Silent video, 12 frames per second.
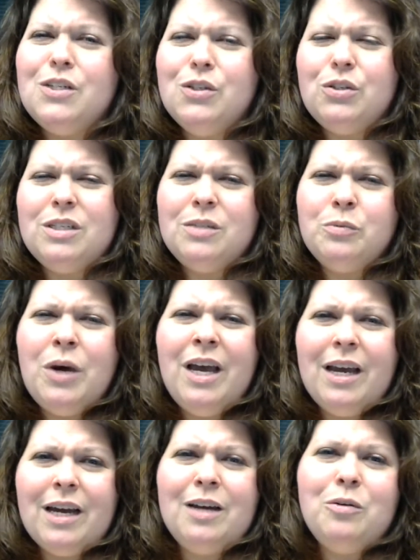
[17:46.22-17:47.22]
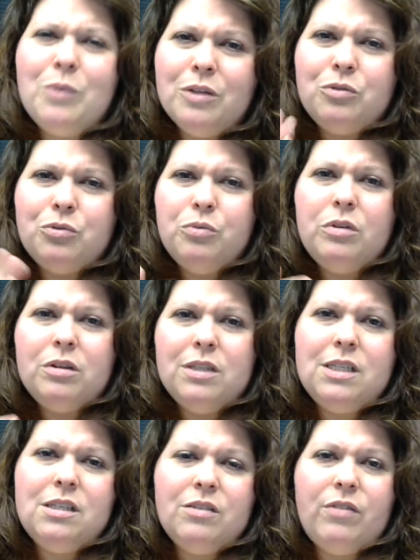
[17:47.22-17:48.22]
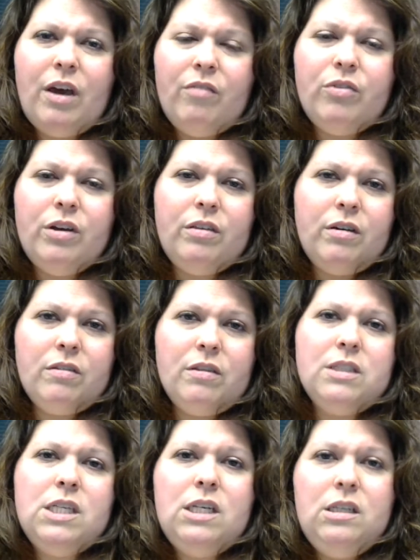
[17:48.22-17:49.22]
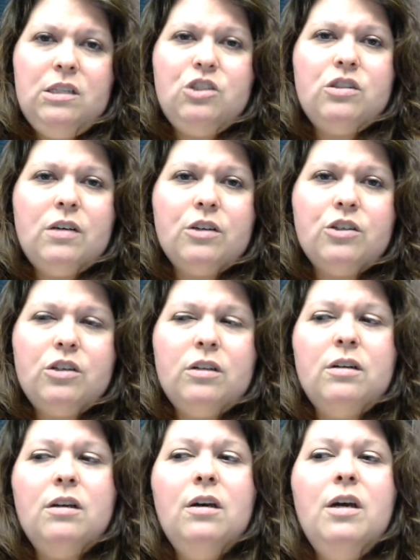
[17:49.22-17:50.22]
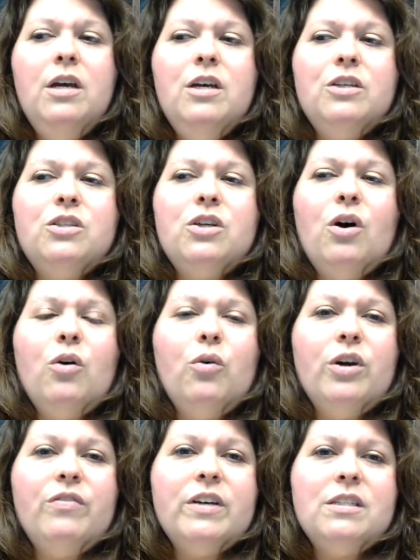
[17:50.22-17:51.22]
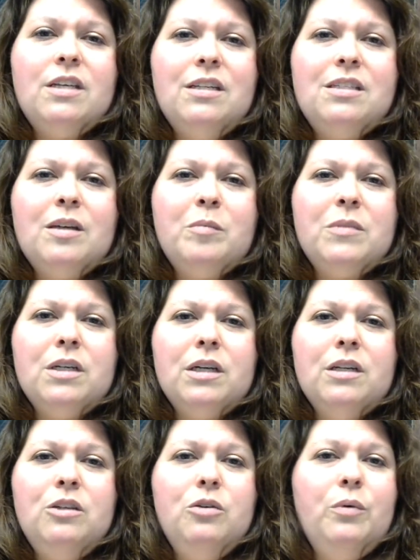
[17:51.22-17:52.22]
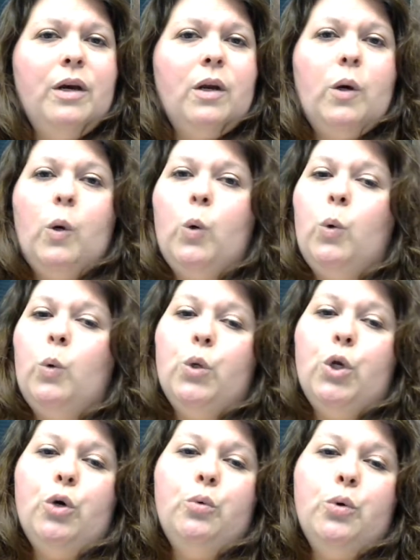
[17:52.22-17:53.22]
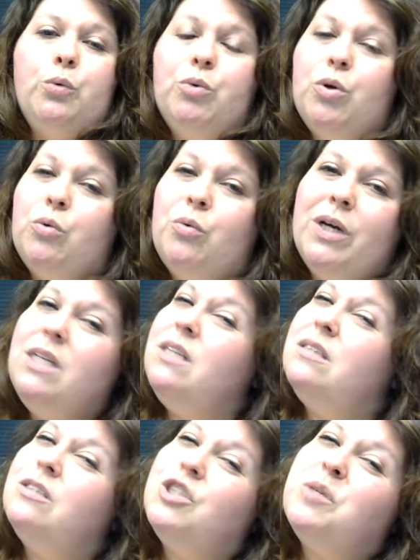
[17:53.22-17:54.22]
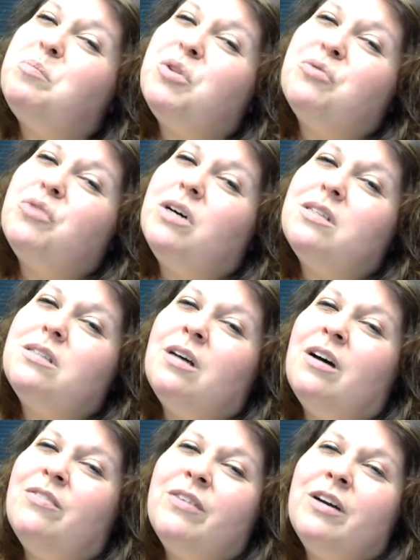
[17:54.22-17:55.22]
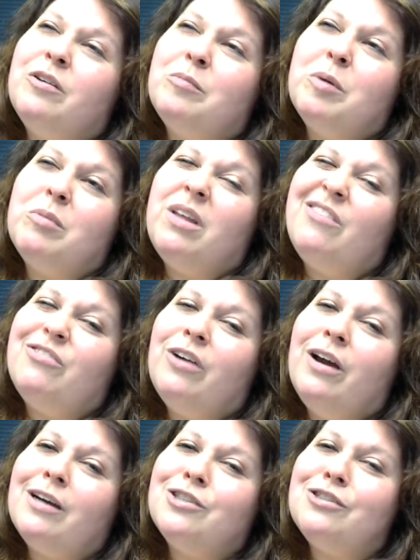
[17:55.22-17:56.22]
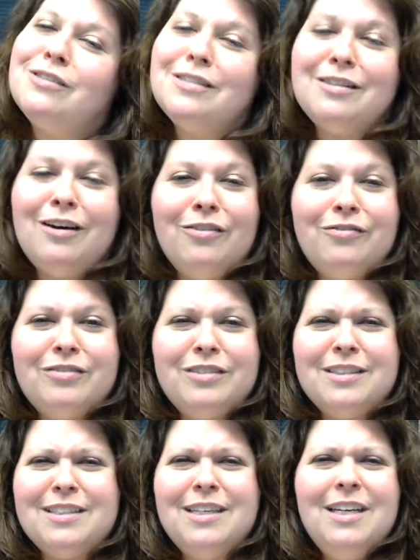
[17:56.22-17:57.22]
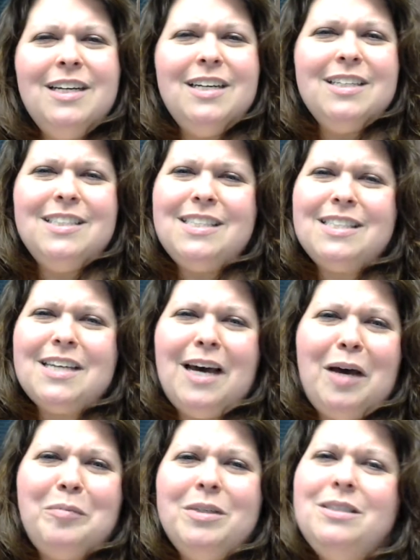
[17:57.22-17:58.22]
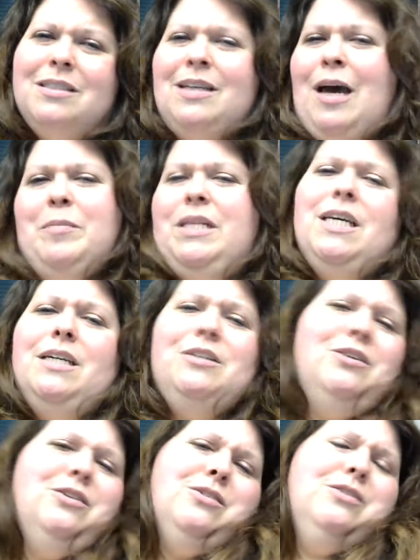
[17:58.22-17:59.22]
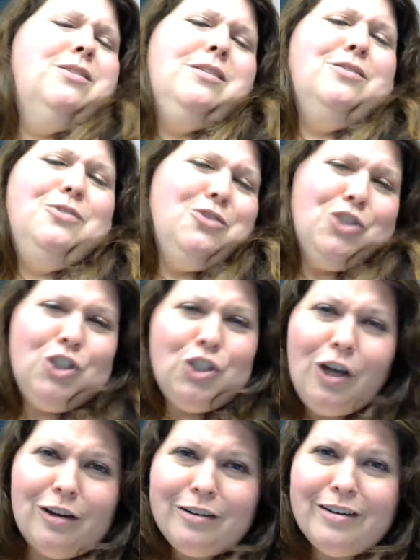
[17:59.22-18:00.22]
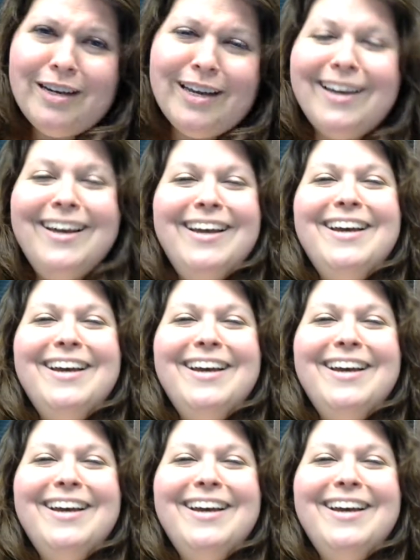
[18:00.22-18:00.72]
So that's why I kind of went through the list of everything that's in each section. So if I said something and you went, oh, no, I need to chip the rust off, I don't remember that fraction stuff, and least common denominators, and you're shuddering.